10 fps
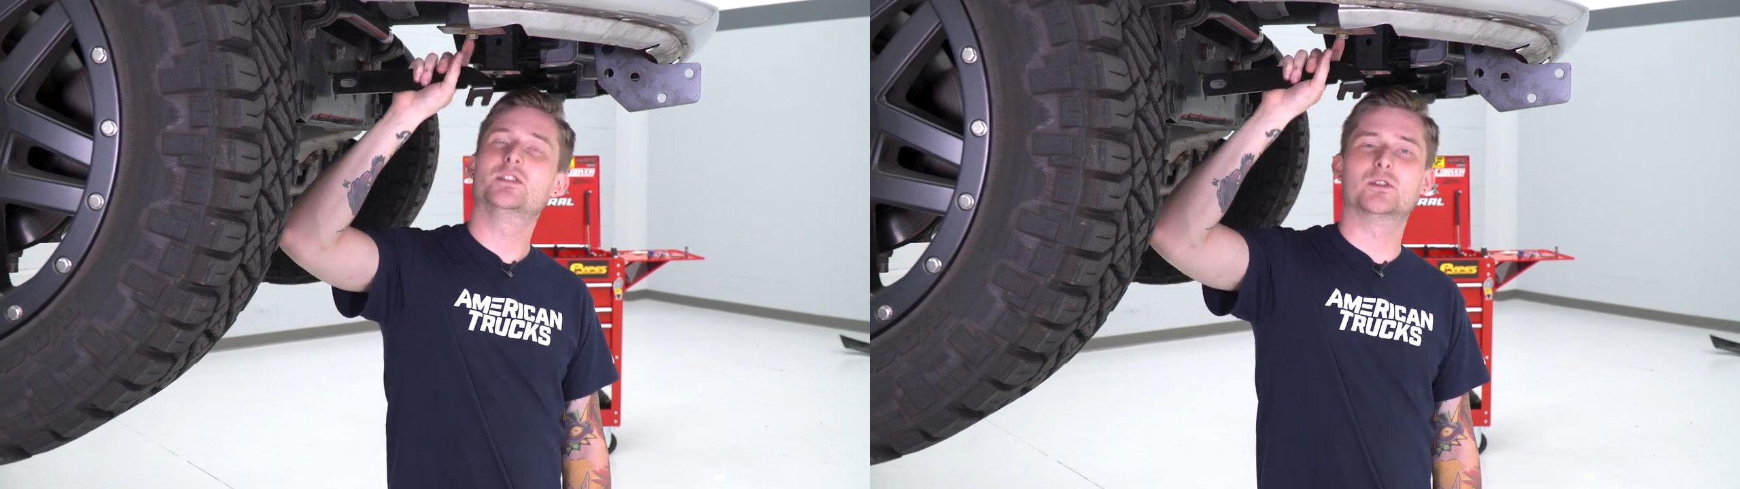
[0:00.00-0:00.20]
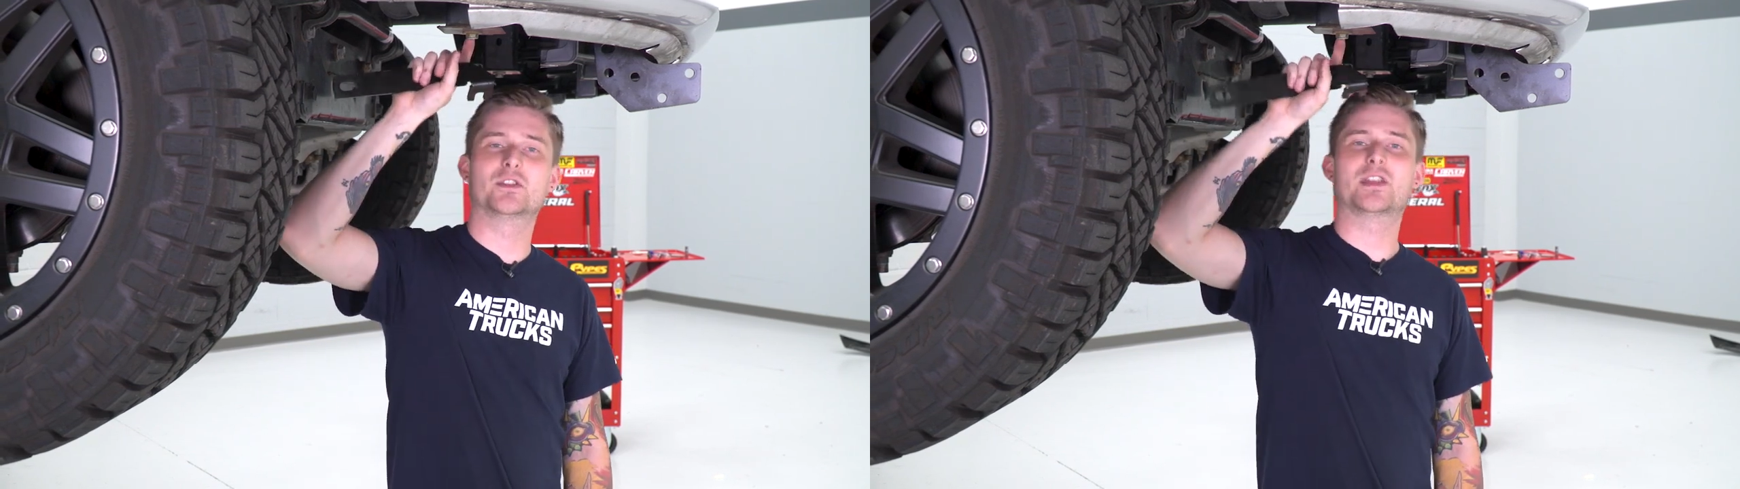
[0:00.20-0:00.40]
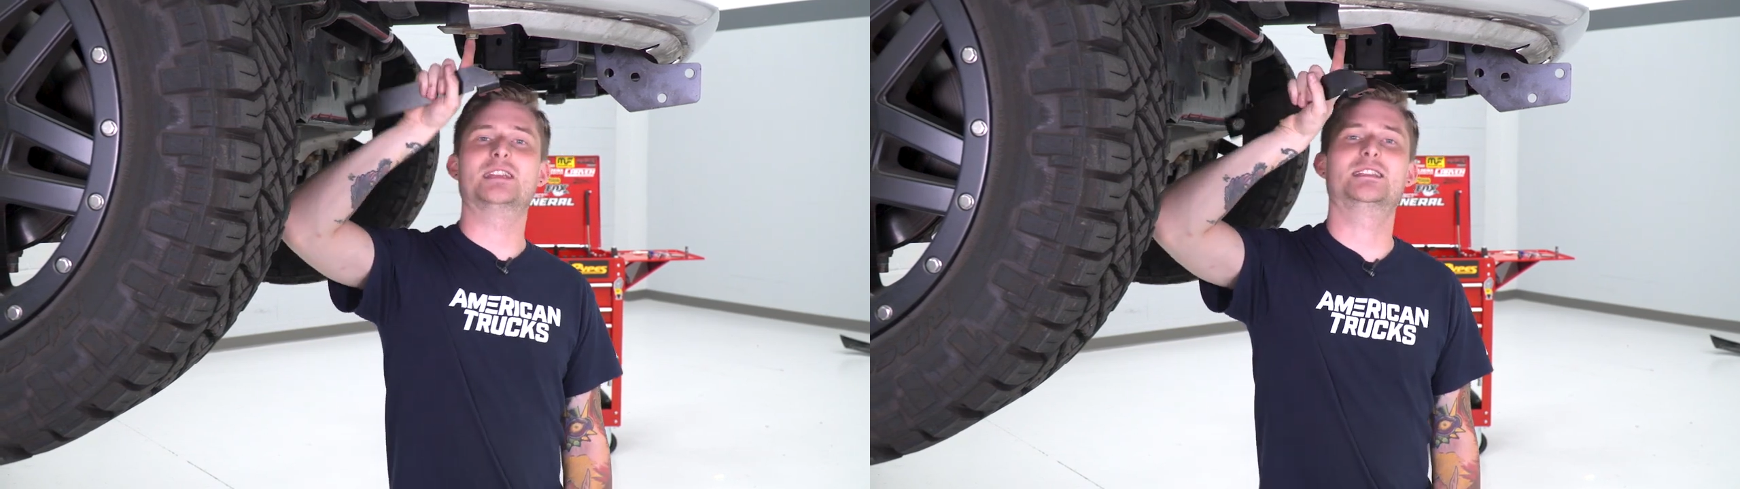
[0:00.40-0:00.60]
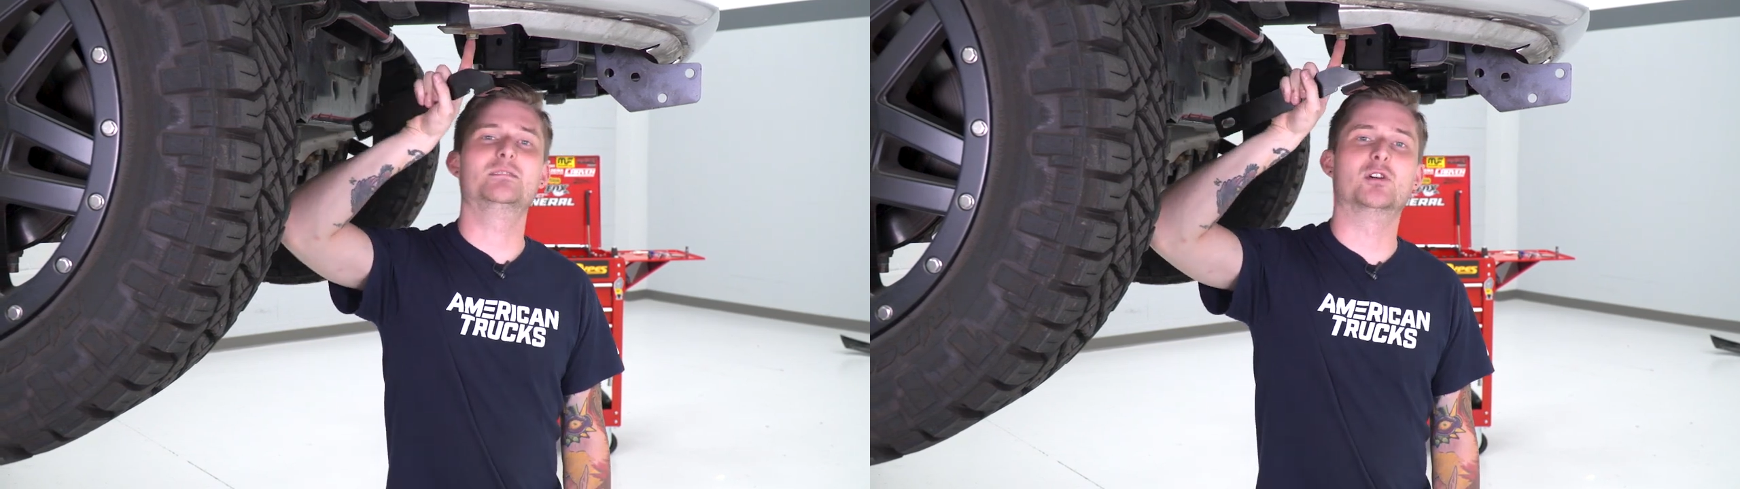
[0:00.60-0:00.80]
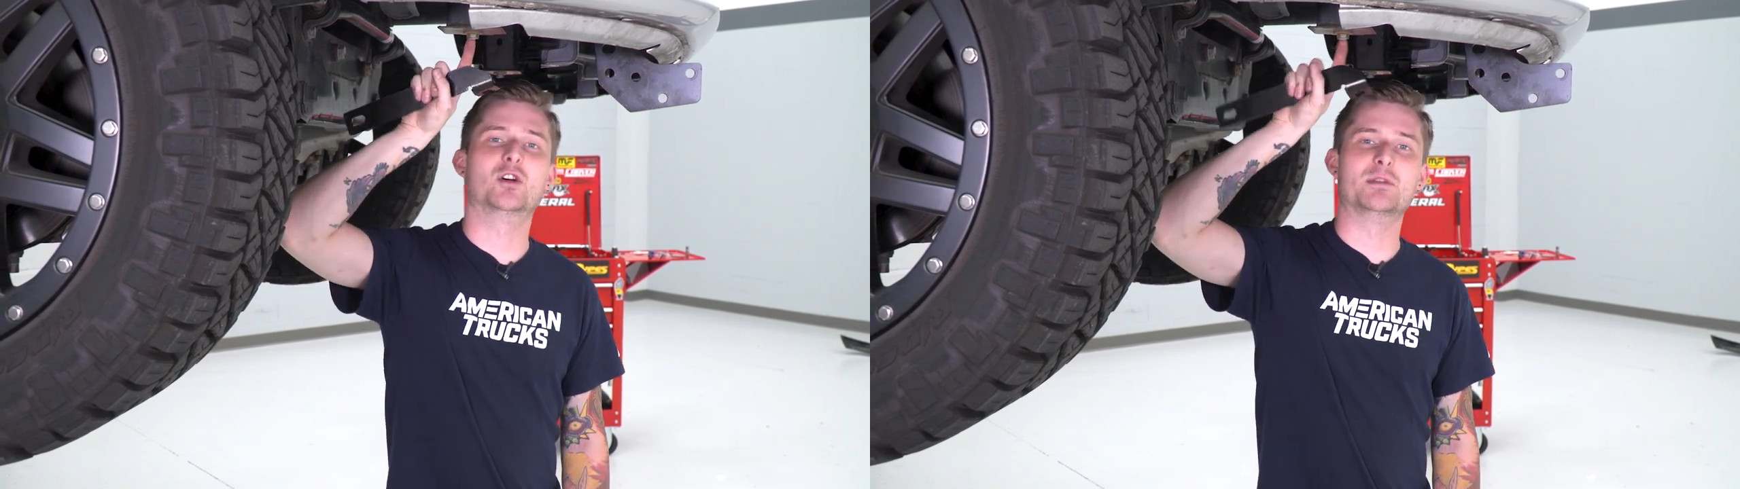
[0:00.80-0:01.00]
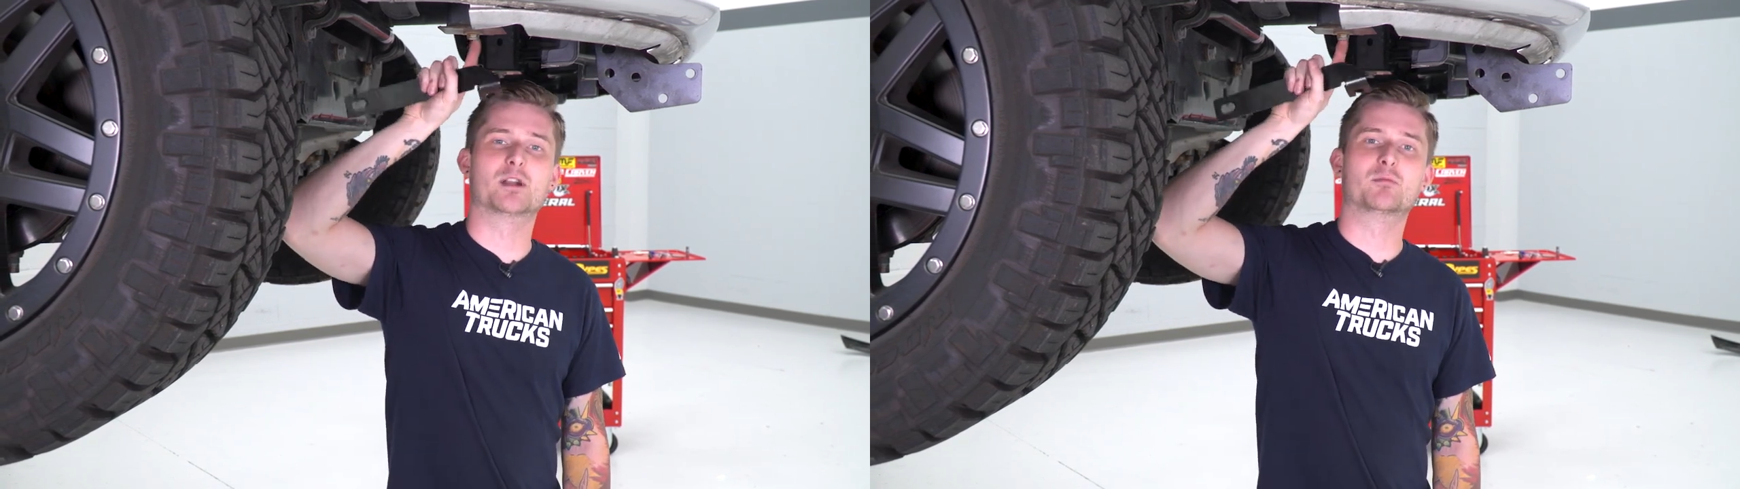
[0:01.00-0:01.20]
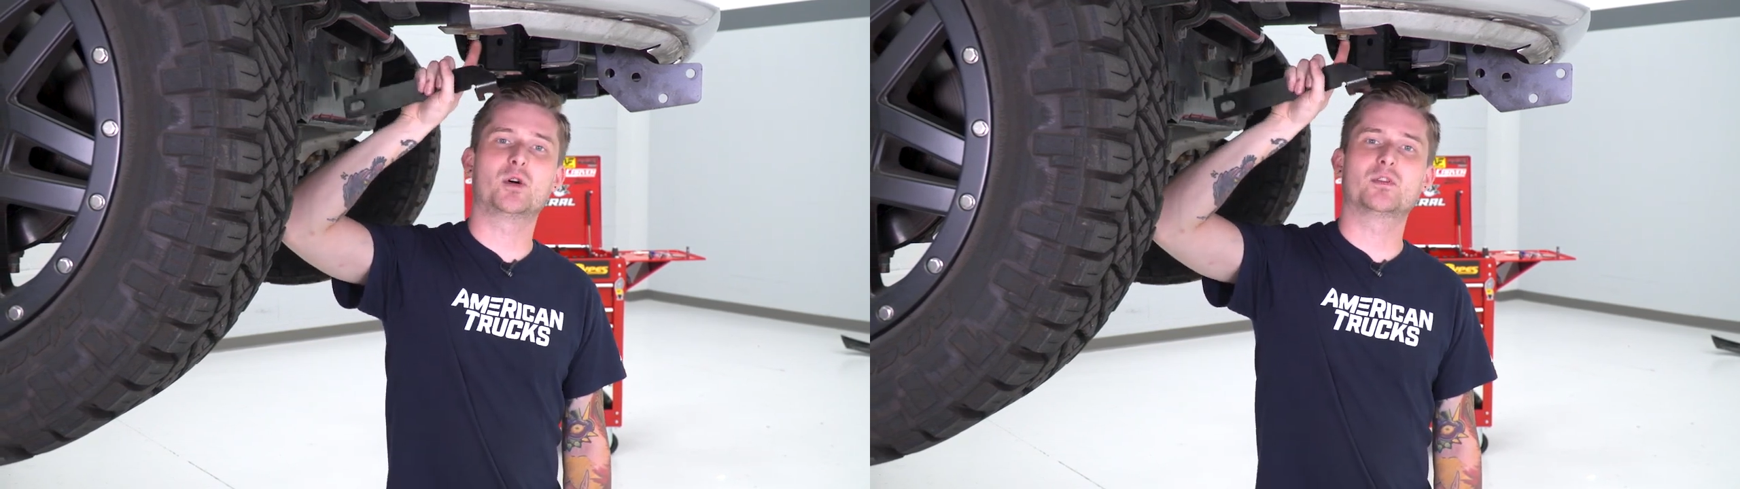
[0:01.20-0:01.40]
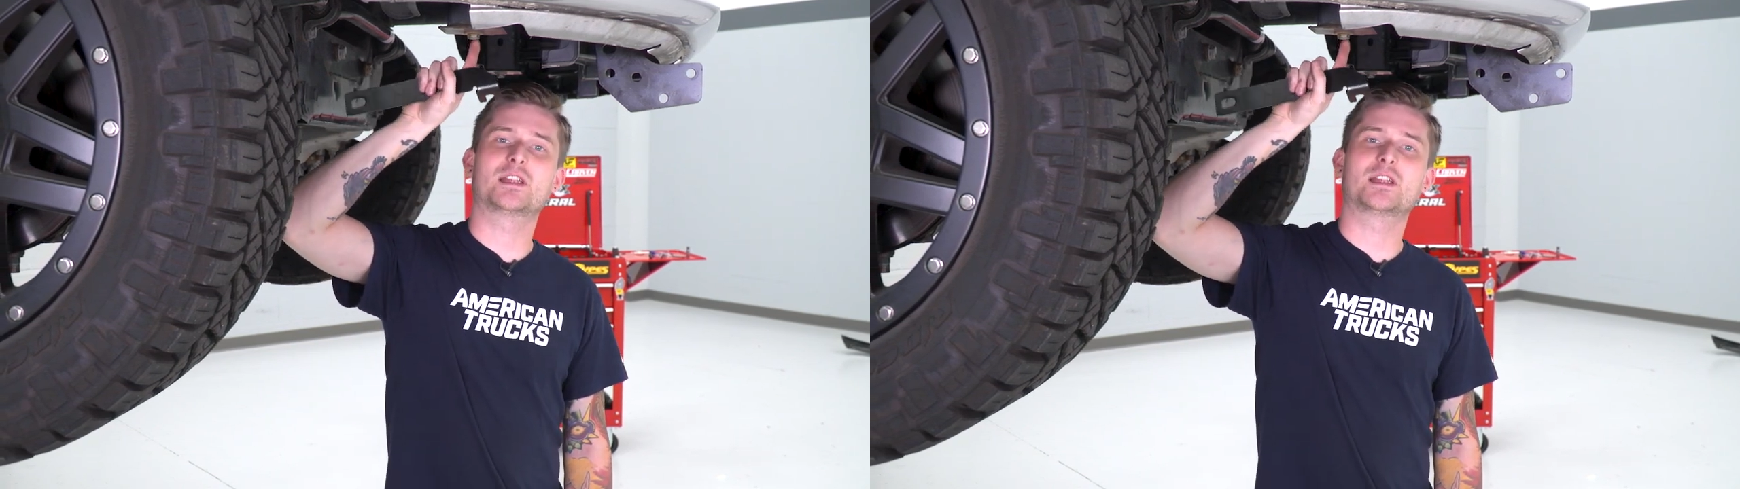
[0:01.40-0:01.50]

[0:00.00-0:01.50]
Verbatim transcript: to this 18mm bolt